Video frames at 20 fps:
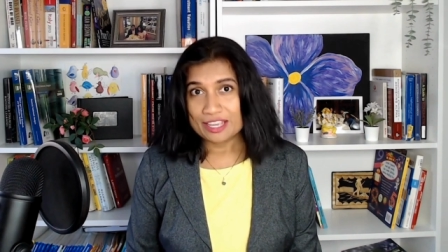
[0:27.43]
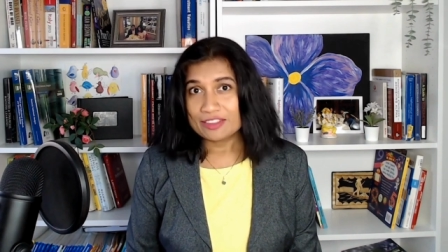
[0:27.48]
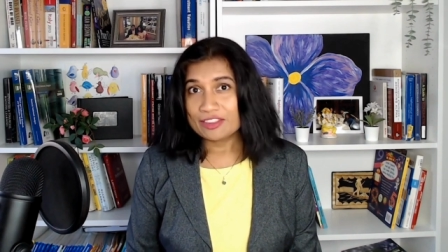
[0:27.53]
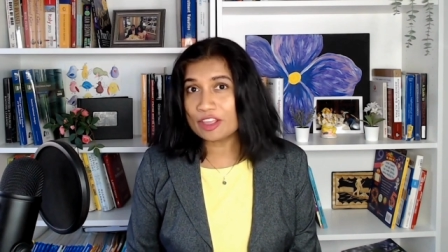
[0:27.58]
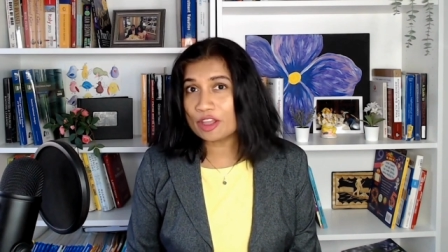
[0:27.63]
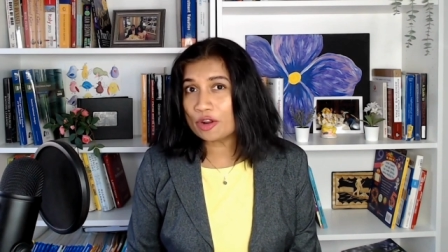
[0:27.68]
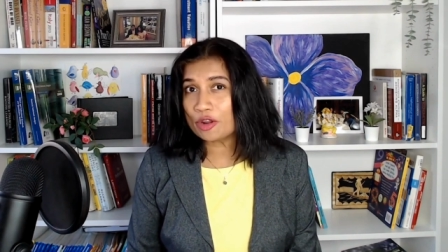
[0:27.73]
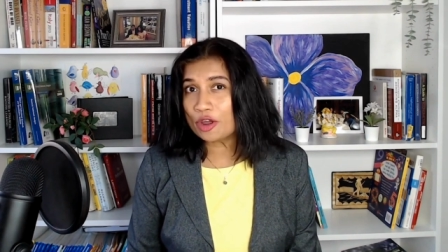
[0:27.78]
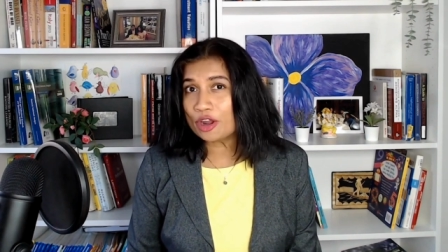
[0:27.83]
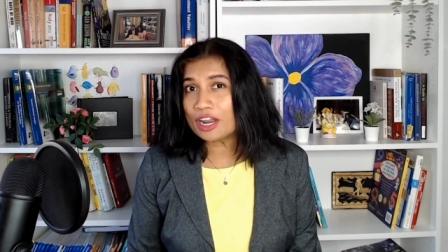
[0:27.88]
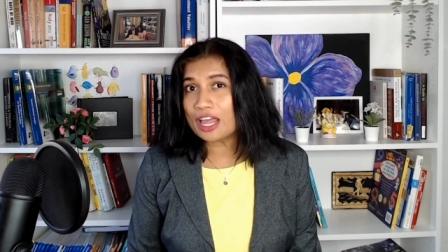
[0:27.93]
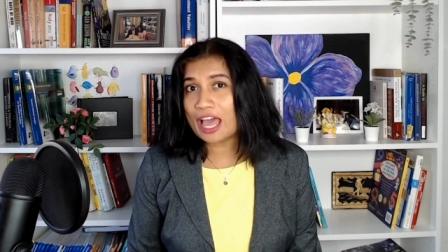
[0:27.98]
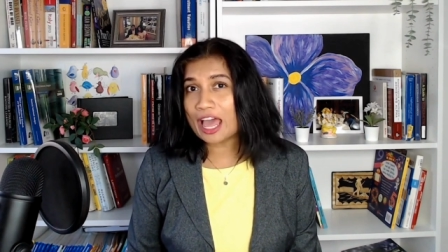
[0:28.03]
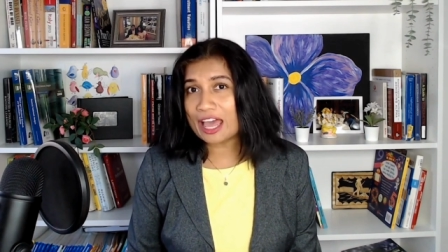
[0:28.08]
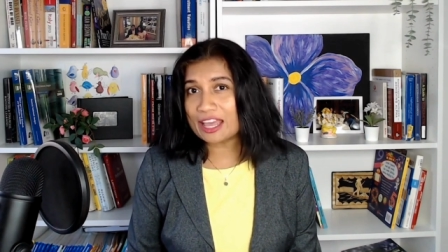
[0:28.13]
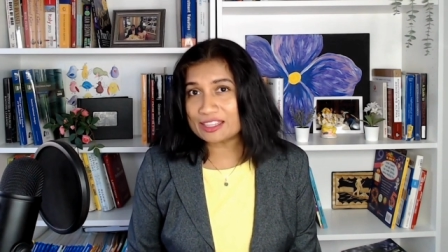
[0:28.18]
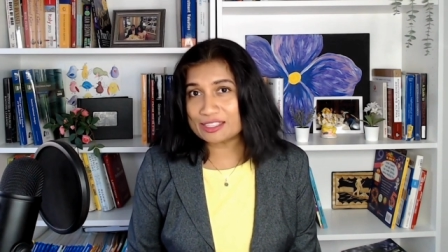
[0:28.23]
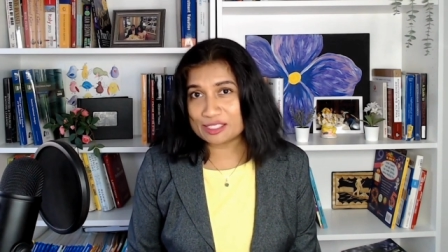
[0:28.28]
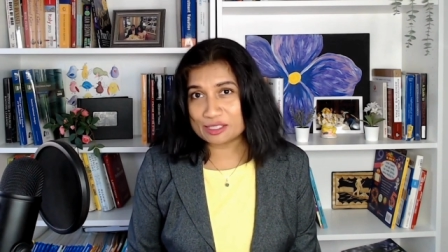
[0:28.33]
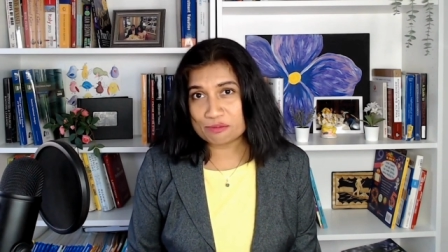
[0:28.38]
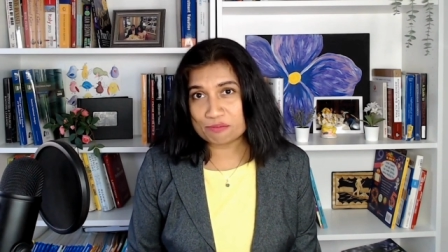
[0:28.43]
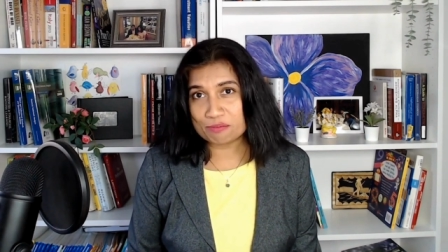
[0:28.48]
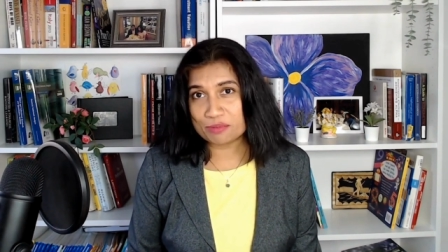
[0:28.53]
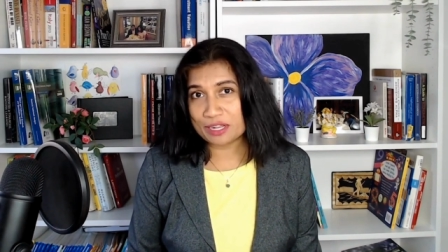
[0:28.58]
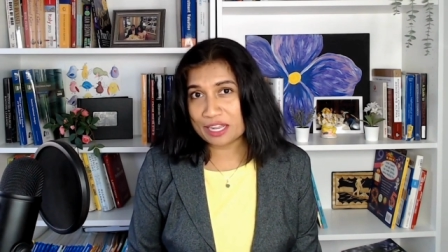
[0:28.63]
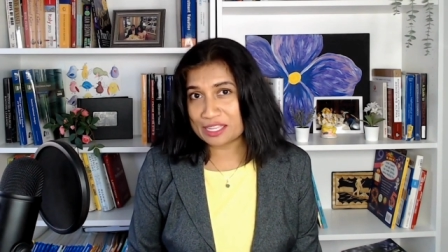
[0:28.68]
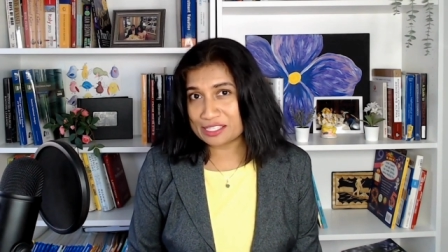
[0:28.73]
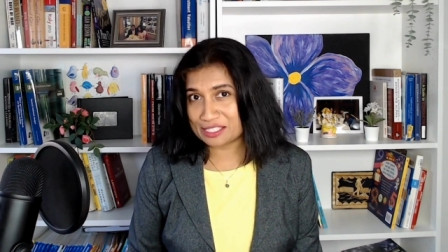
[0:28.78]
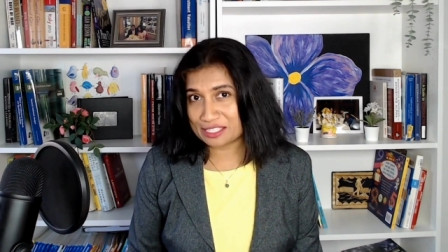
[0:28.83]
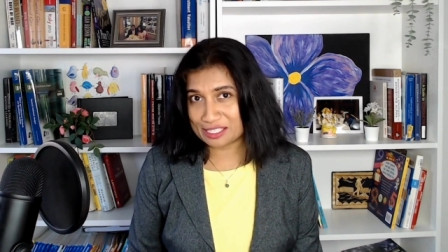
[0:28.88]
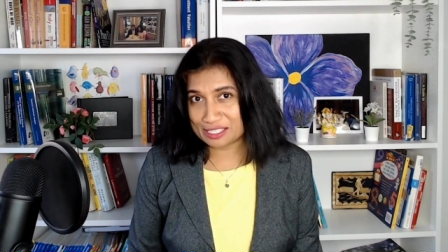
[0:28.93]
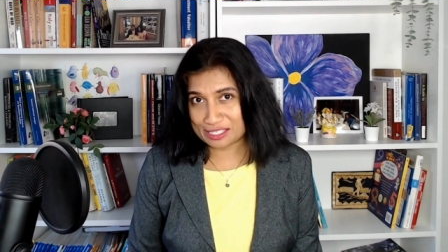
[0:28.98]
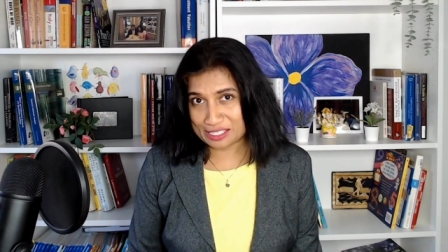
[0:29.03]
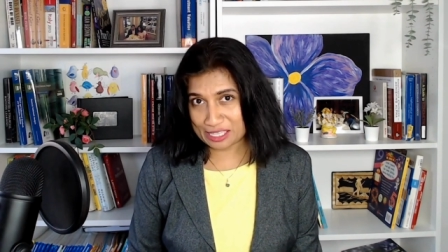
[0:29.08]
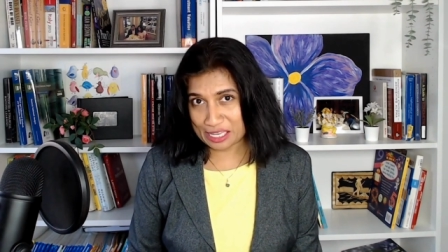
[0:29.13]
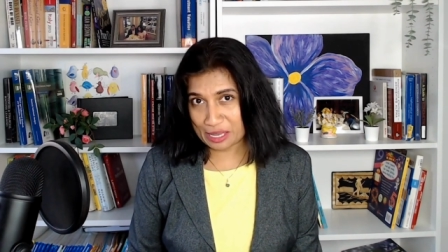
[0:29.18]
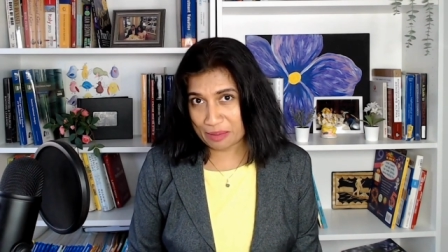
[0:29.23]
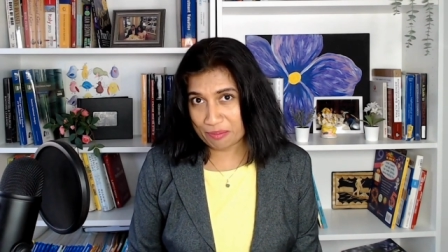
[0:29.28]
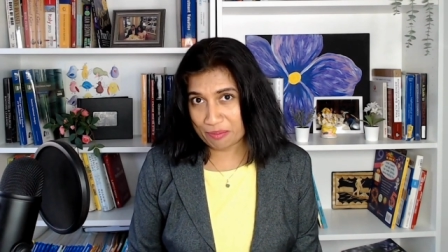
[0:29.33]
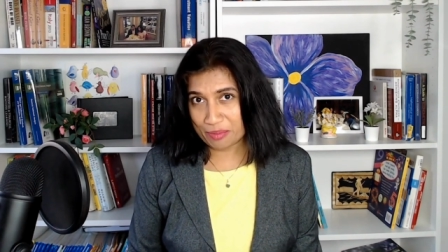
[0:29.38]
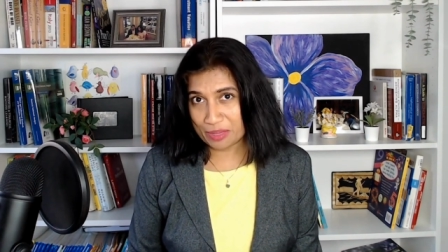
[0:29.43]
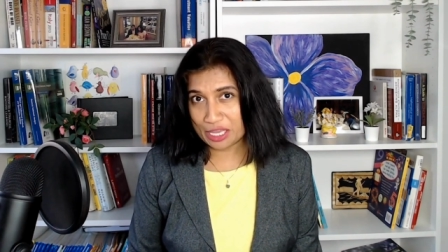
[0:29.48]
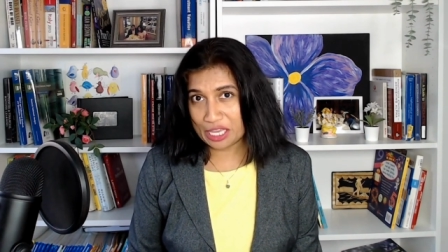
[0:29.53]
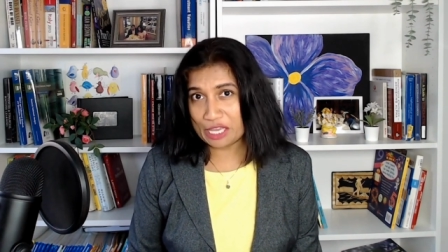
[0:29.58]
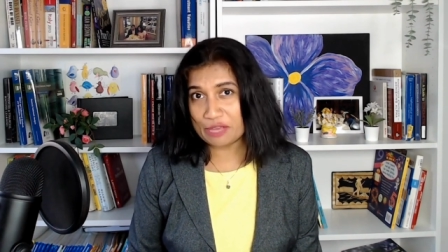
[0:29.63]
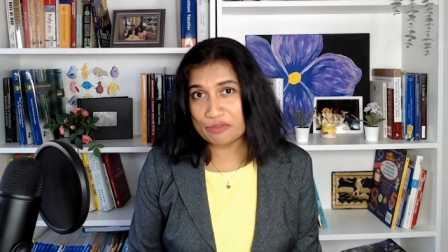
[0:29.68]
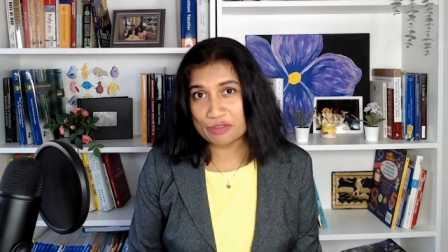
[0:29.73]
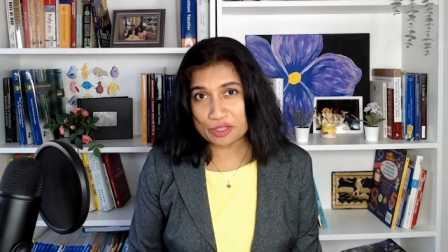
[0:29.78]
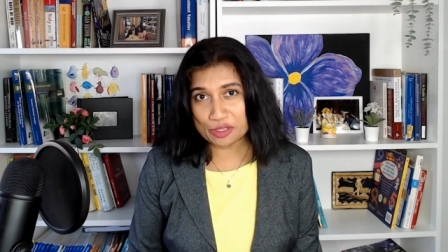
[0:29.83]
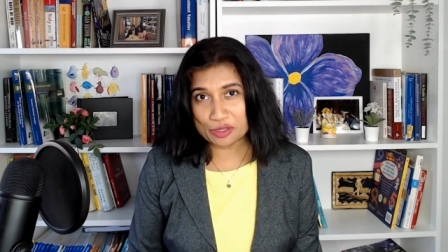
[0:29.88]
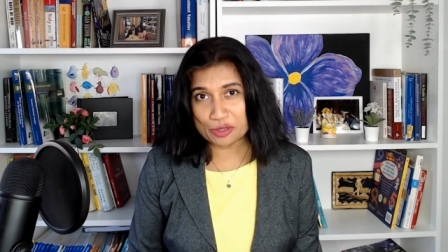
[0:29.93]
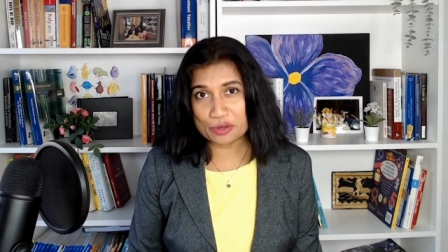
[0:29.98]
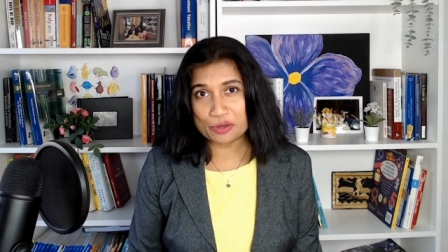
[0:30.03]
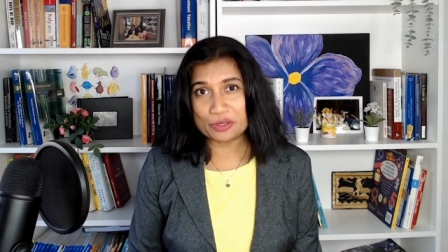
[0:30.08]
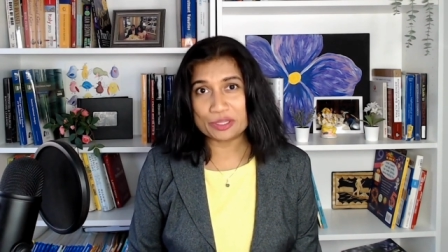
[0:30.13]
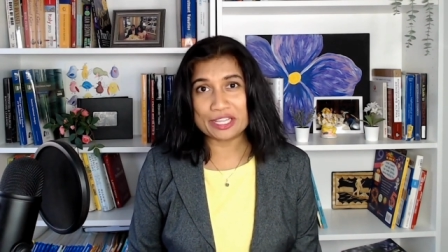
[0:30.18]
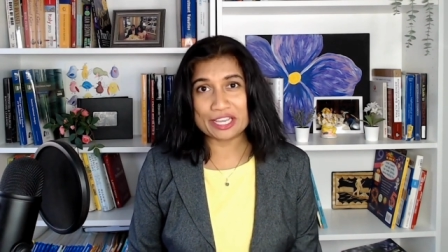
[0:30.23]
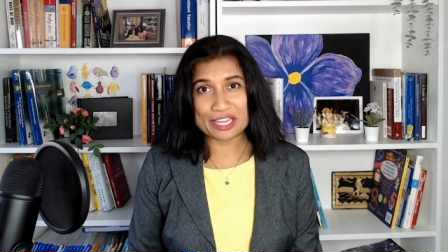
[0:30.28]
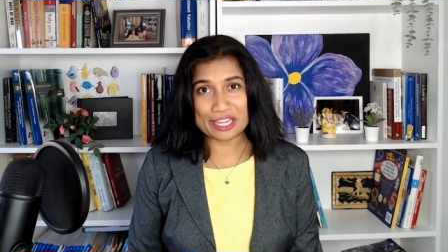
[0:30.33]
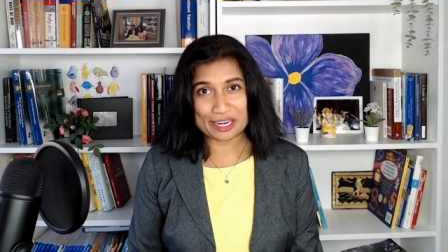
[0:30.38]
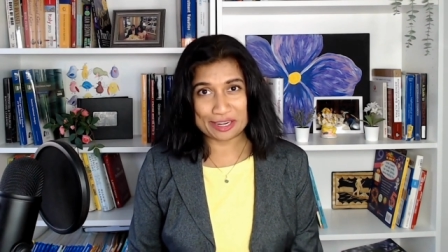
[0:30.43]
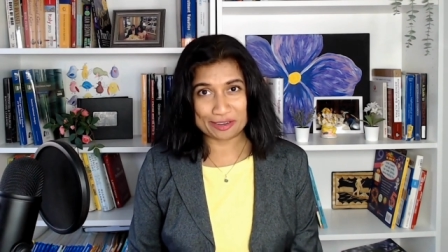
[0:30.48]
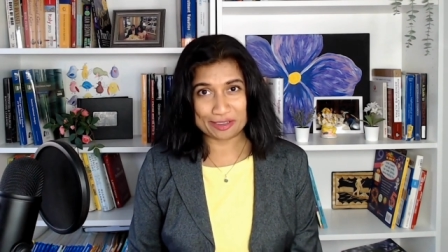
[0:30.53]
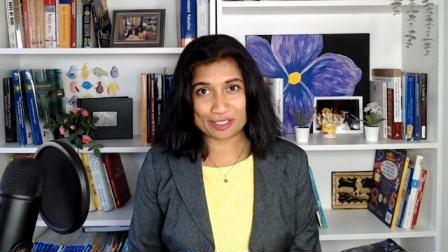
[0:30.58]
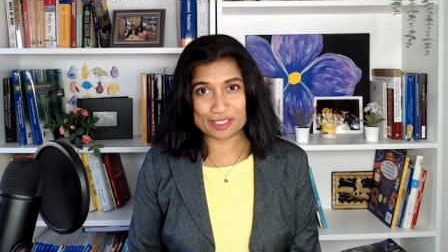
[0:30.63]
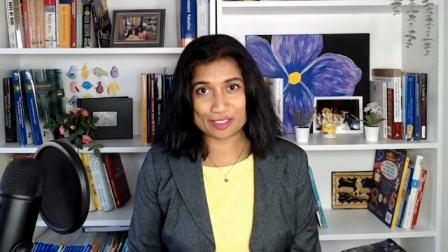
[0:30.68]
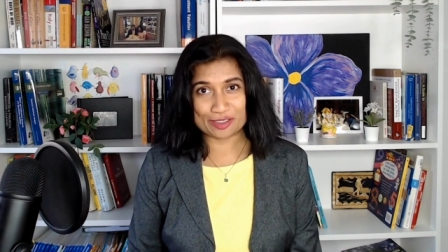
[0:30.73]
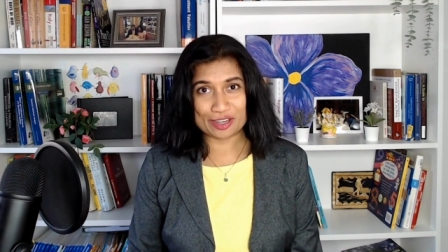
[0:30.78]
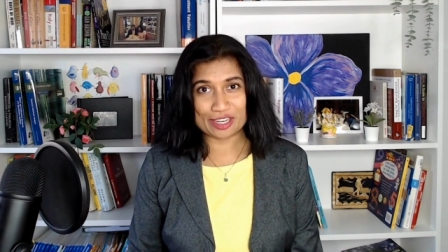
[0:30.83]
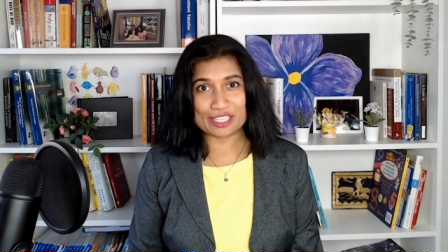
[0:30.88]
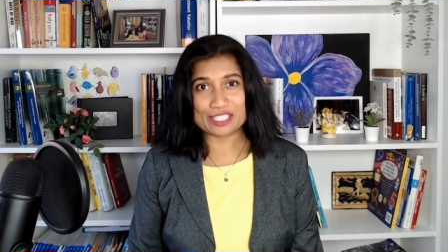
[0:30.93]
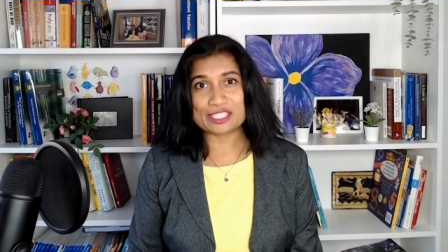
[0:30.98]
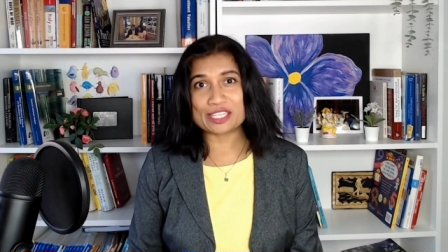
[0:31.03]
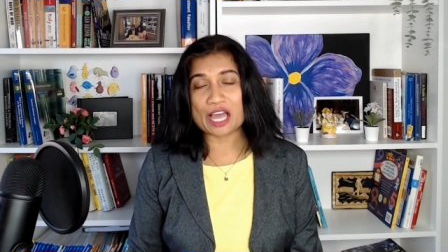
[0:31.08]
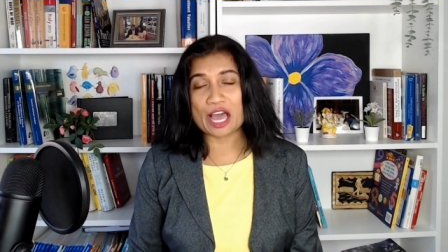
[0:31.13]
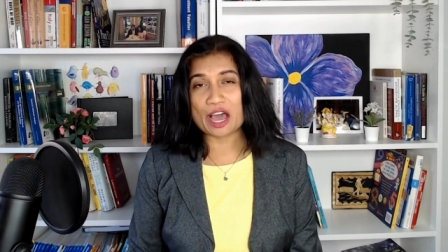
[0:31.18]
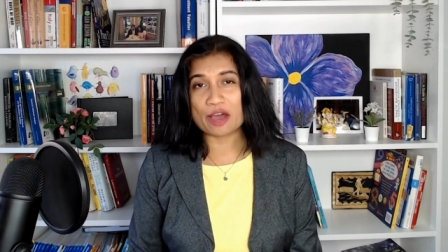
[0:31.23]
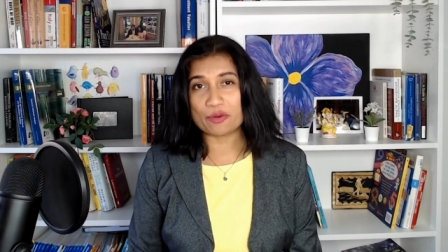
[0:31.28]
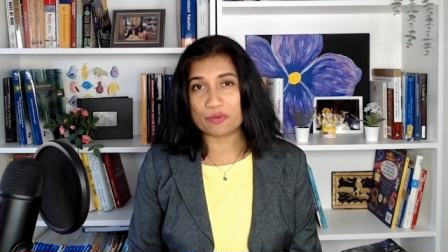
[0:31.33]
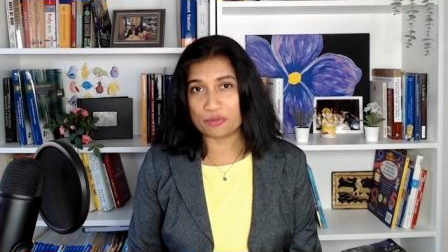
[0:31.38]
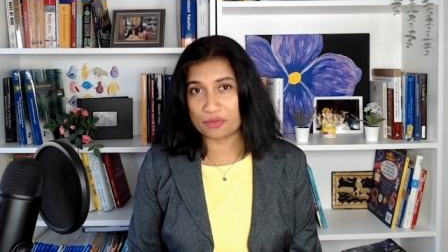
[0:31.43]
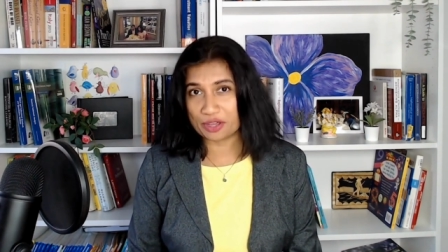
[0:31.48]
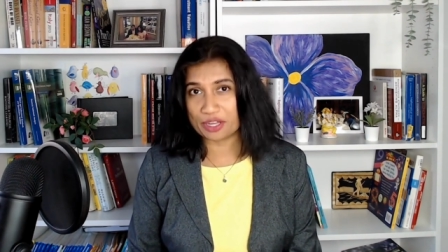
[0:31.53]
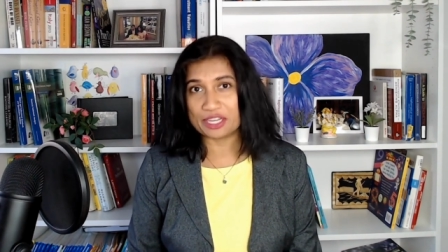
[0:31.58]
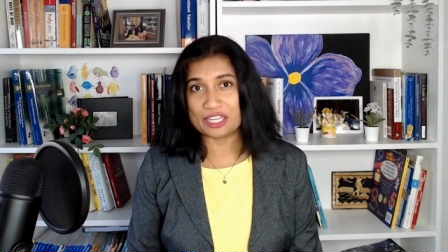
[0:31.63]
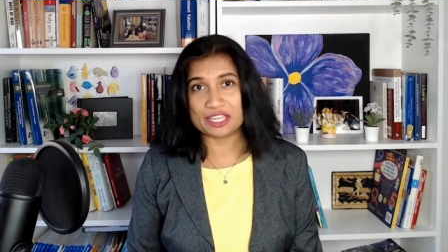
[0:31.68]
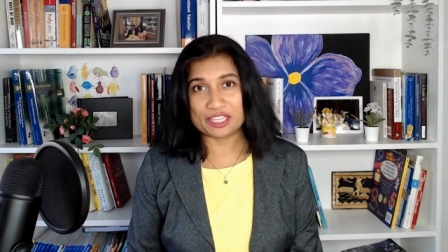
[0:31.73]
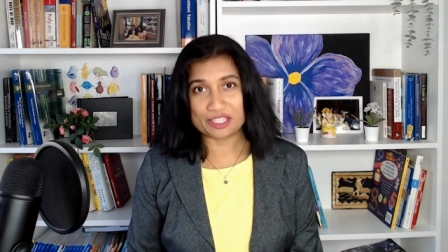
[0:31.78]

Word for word: They're not as simple as they seem, even though the interest rates are very